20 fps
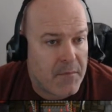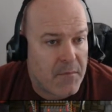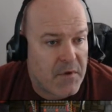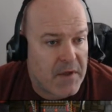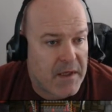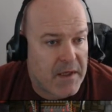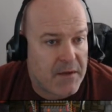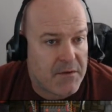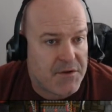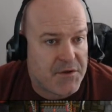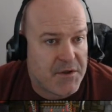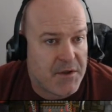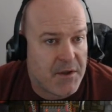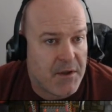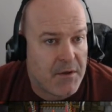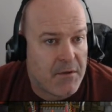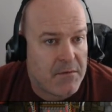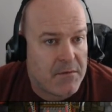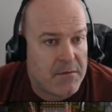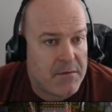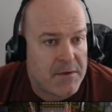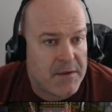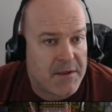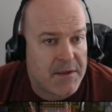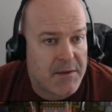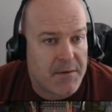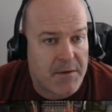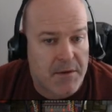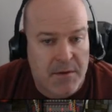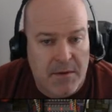Where the hell did you go?
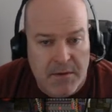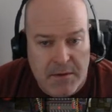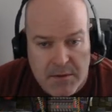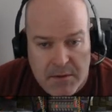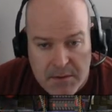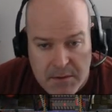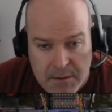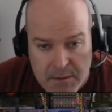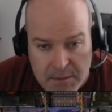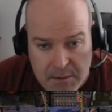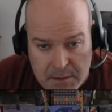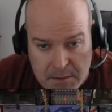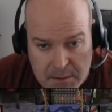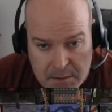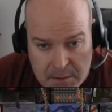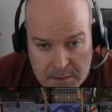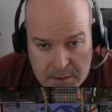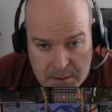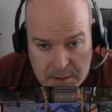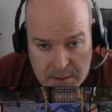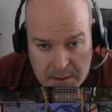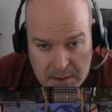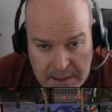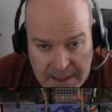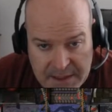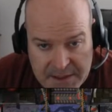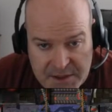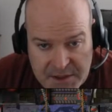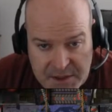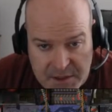There you are.
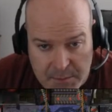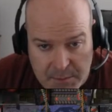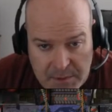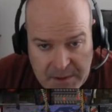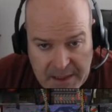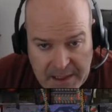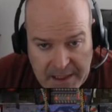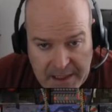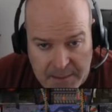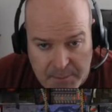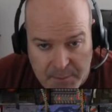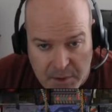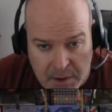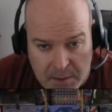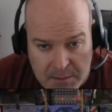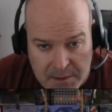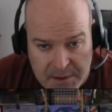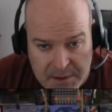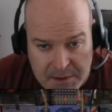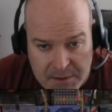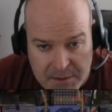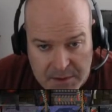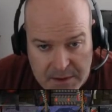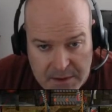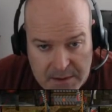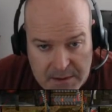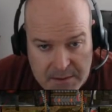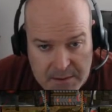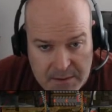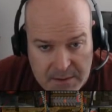Actually, we can probably do
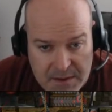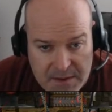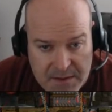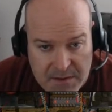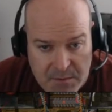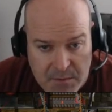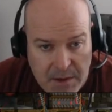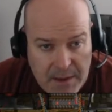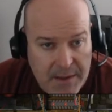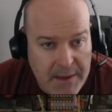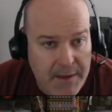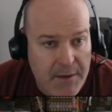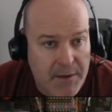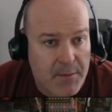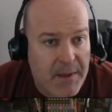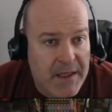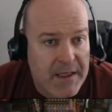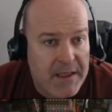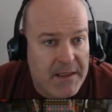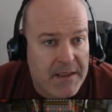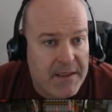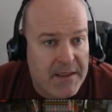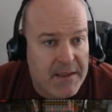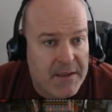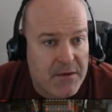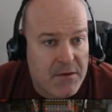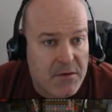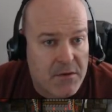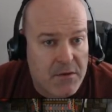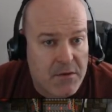it this way. You're making
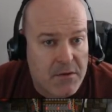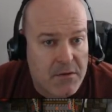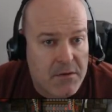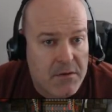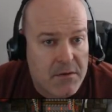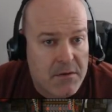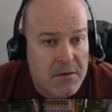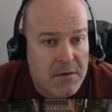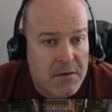nickel.